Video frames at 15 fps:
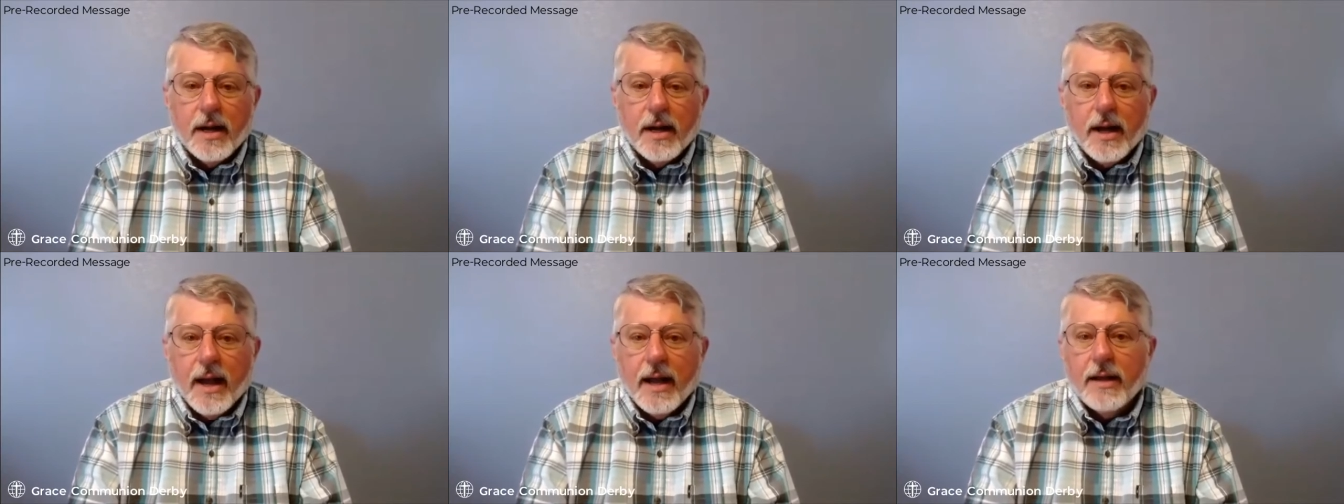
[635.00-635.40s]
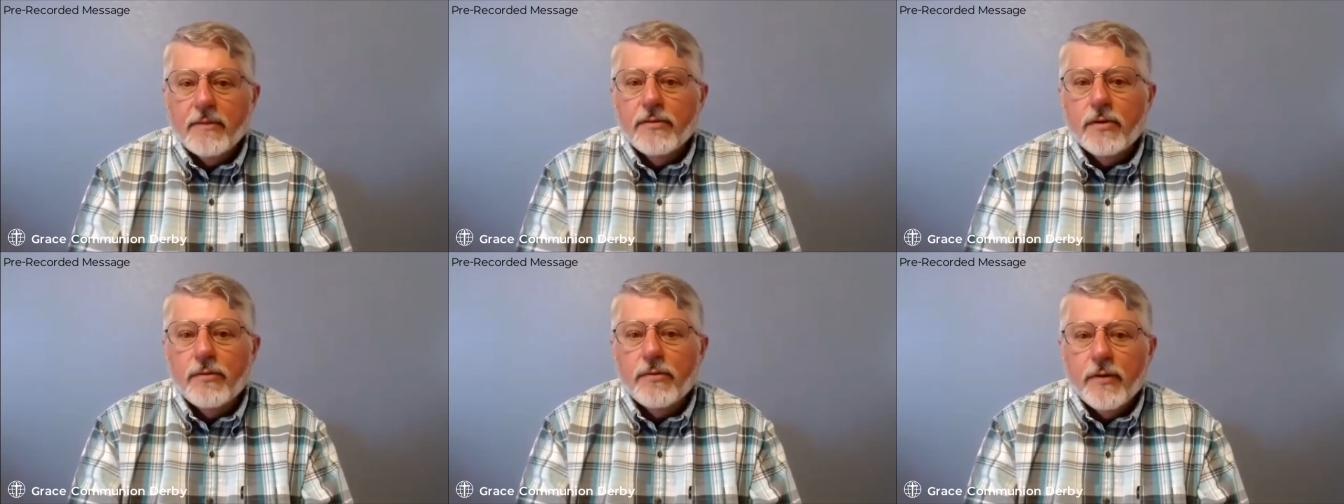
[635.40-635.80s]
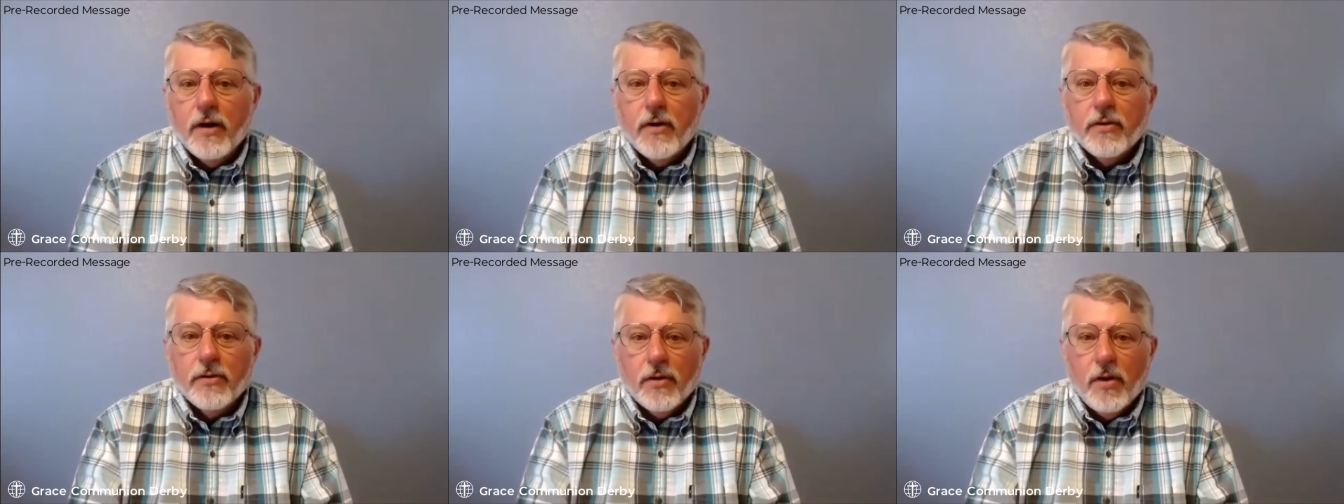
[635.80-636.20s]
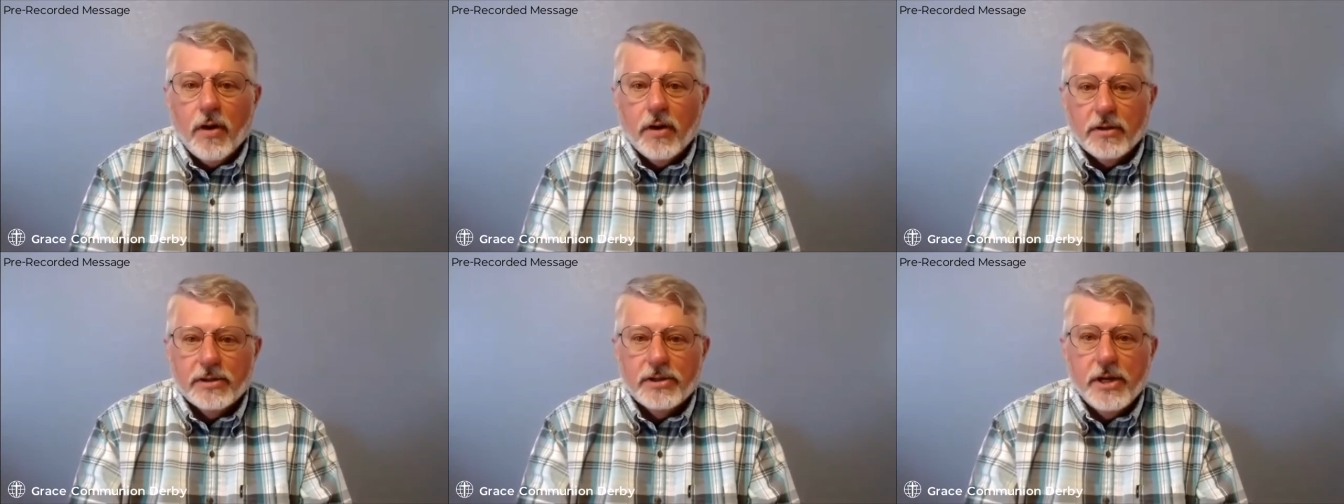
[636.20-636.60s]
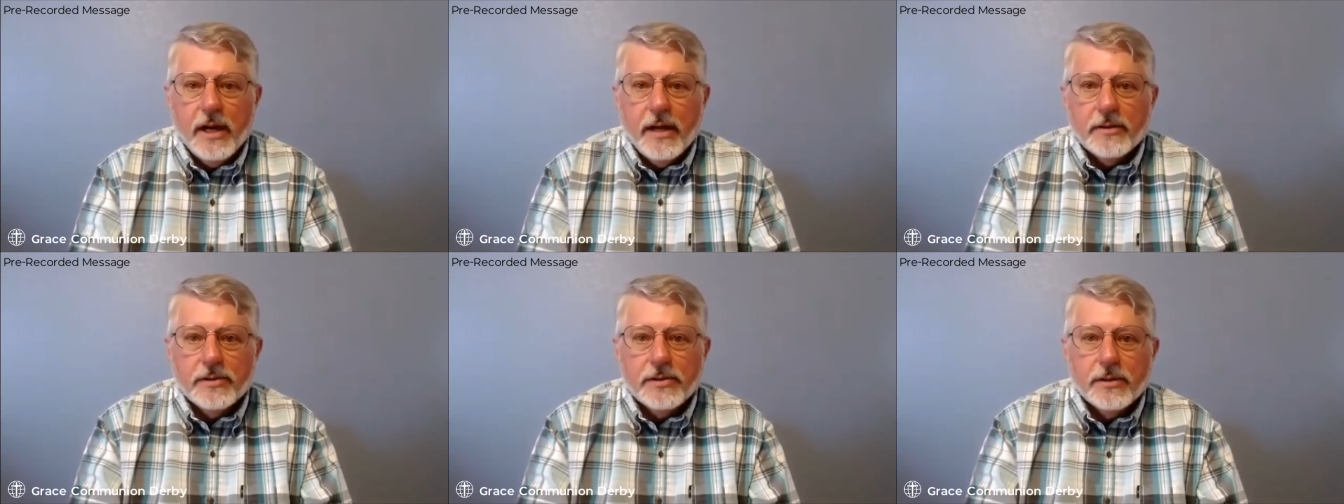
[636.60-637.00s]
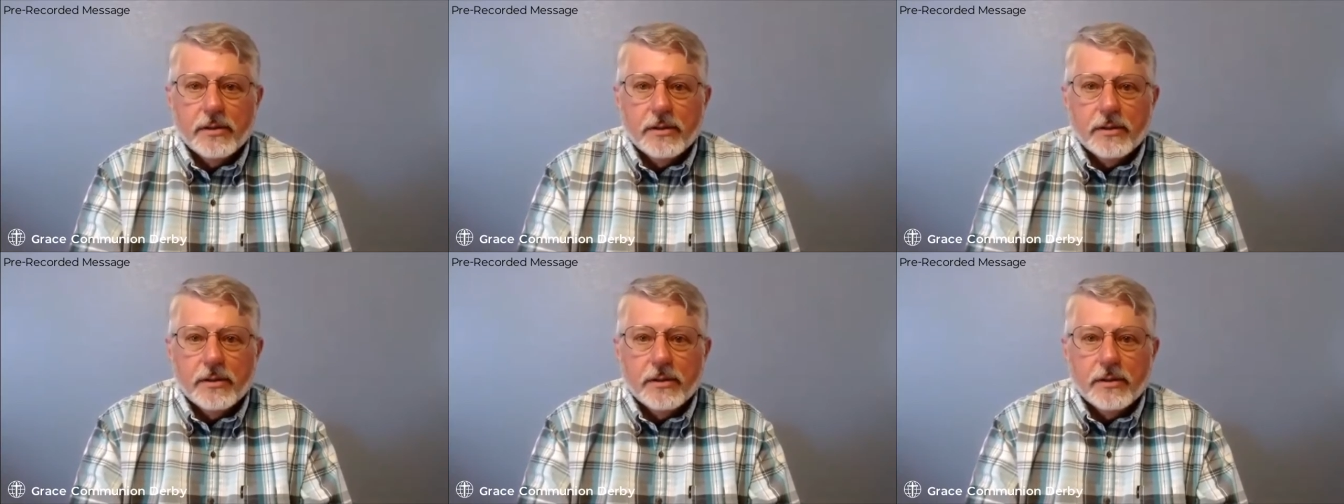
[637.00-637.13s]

And have you felt your heart change?